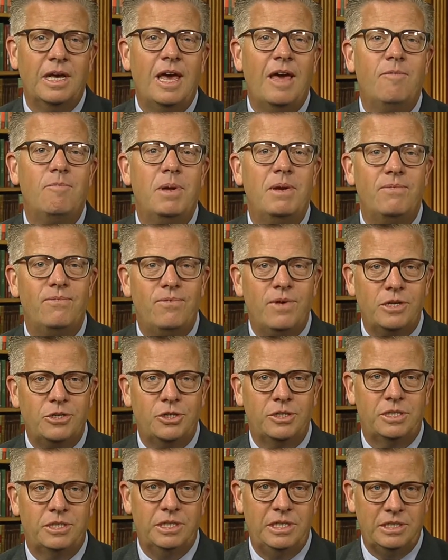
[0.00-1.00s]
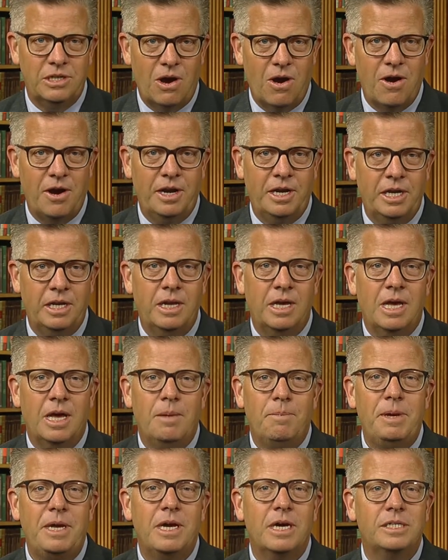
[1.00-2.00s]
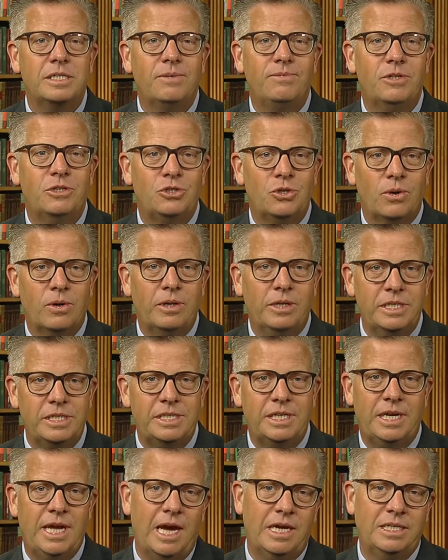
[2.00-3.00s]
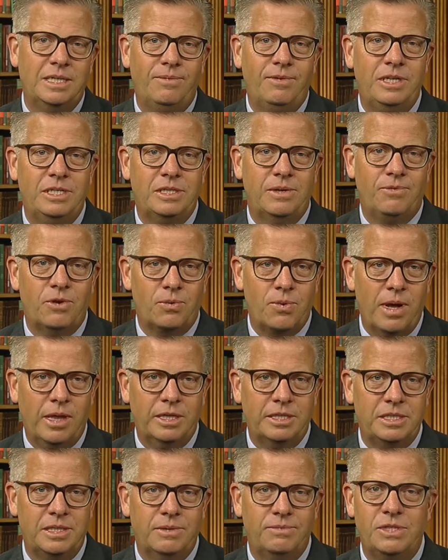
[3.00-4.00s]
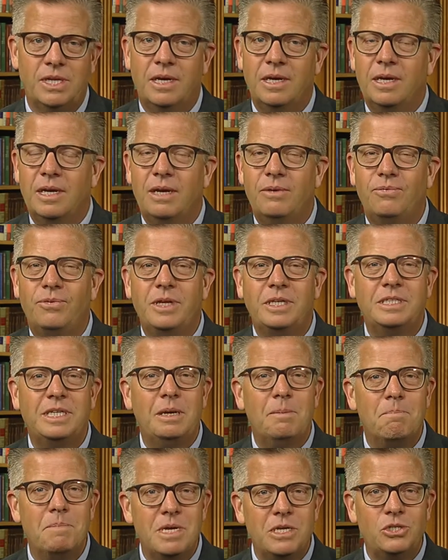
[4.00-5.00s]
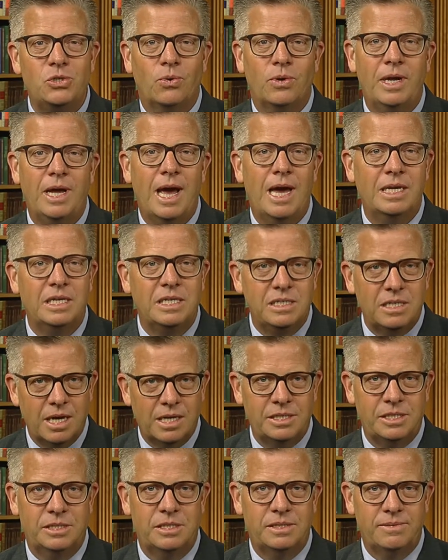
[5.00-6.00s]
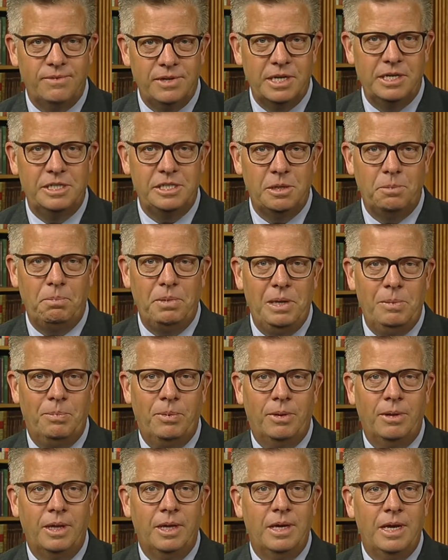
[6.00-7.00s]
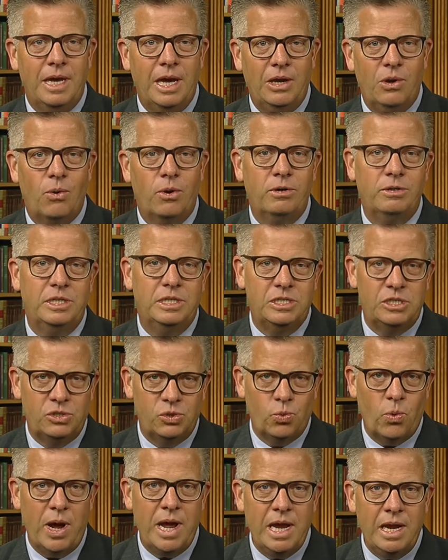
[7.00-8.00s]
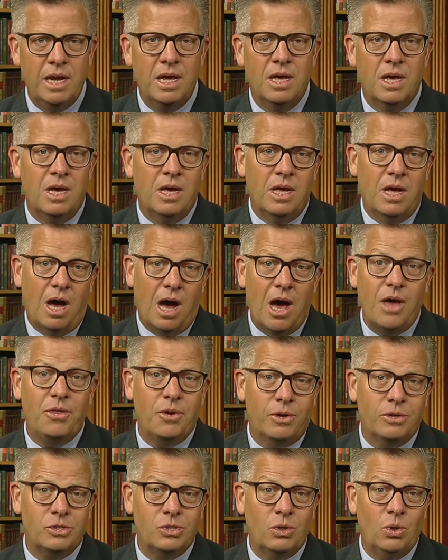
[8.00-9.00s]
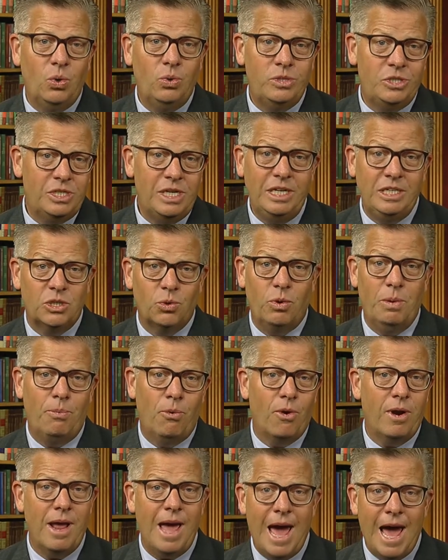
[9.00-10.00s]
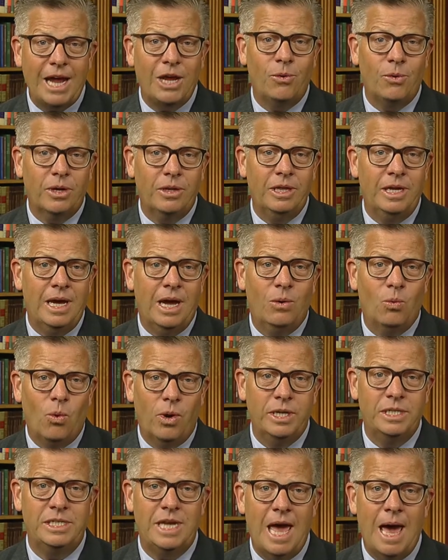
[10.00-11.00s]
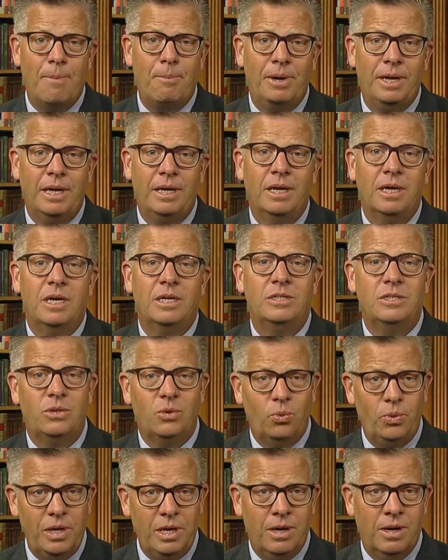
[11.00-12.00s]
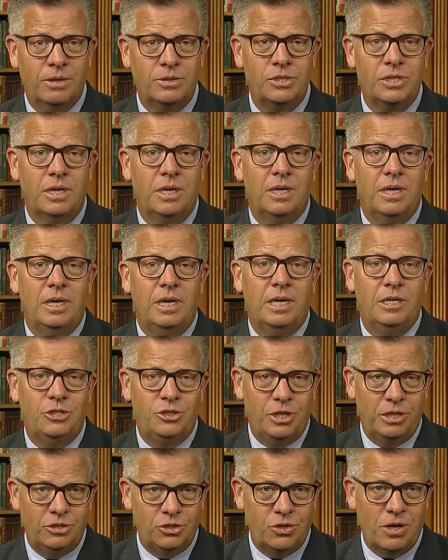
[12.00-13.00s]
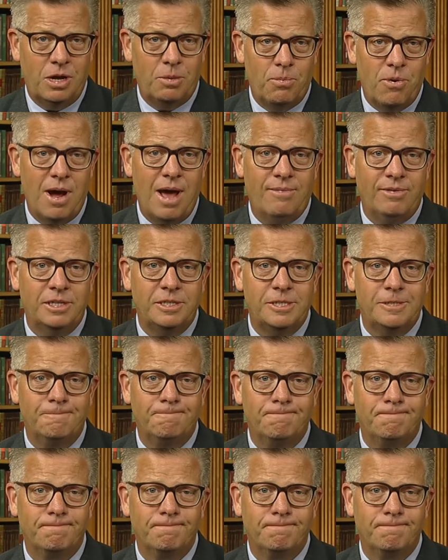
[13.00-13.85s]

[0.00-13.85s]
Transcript: have been viciously targeted because of the journalistic activities of their relatives, inflicting misery on dozens of innocent people in order to dissuade others who seek to report accurately on what is happening to the Uyghurs in Xinjiang province.